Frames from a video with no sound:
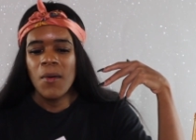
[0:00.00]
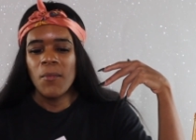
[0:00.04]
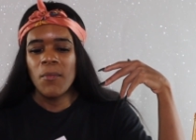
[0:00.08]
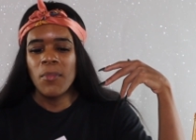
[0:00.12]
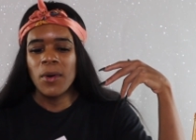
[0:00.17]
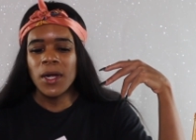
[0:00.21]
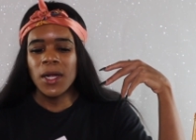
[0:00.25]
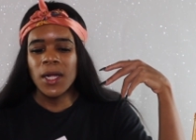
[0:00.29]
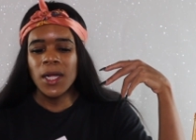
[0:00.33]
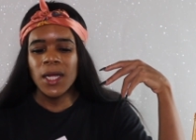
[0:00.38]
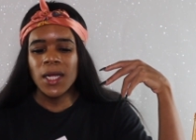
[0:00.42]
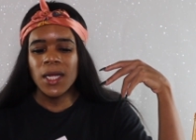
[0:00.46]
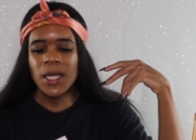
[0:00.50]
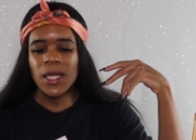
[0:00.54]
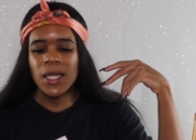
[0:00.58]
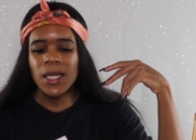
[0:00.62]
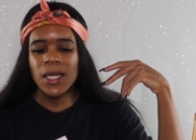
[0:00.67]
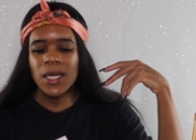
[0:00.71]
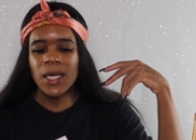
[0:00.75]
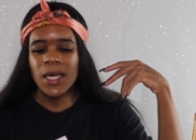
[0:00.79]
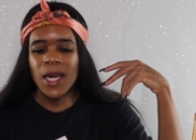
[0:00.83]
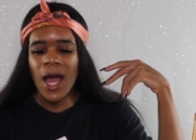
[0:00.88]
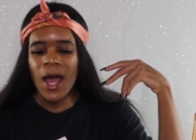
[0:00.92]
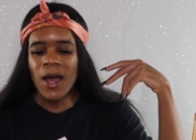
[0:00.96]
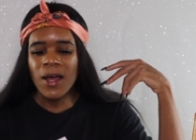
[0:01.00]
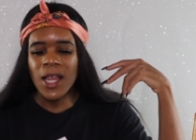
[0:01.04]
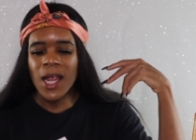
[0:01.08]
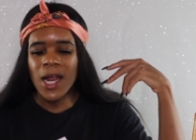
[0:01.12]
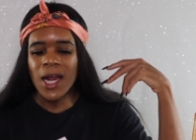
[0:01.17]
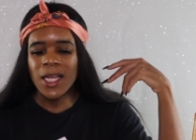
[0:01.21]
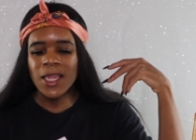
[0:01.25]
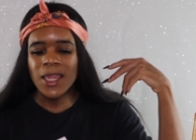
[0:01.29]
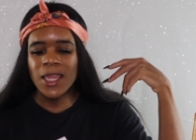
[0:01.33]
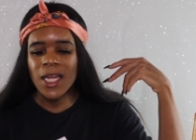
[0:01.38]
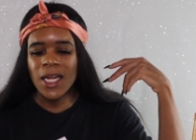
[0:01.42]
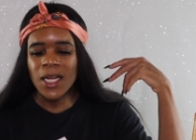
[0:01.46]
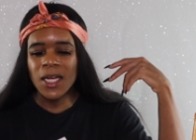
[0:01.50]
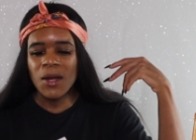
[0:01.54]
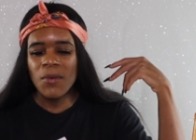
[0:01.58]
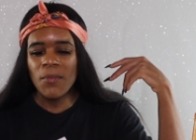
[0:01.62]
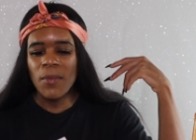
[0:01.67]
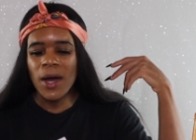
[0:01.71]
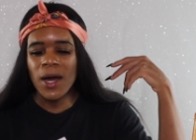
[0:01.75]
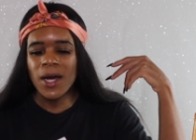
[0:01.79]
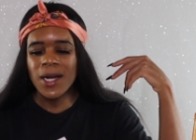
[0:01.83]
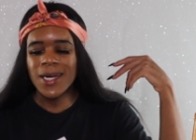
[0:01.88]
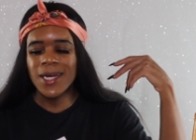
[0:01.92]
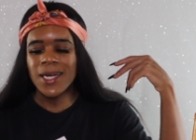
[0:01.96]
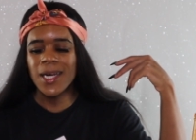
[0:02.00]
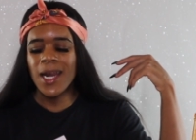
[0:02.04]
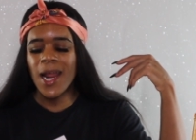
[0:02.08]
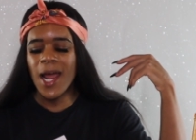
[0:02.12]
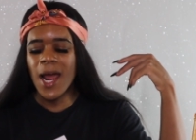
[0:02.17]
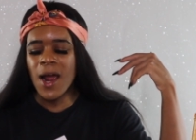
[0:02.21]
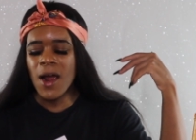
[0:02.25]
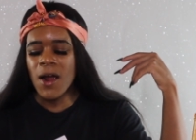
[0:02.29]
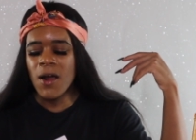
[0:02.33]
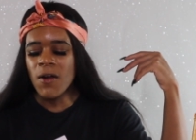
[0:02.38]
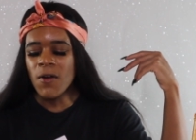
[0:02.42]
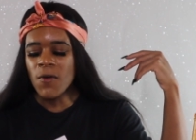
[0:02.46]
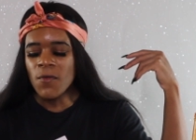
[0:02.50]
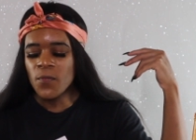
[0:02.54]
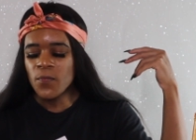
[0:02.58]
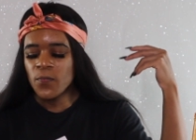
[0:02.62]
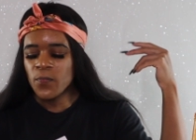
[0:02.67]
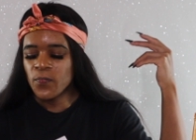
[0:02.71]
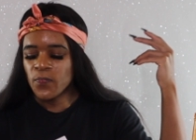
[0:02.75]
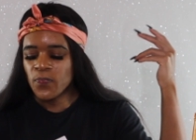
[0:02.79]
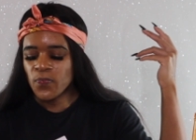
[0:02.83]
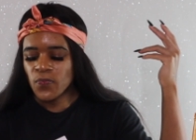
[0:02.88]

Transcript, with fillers: But now that I think about it now,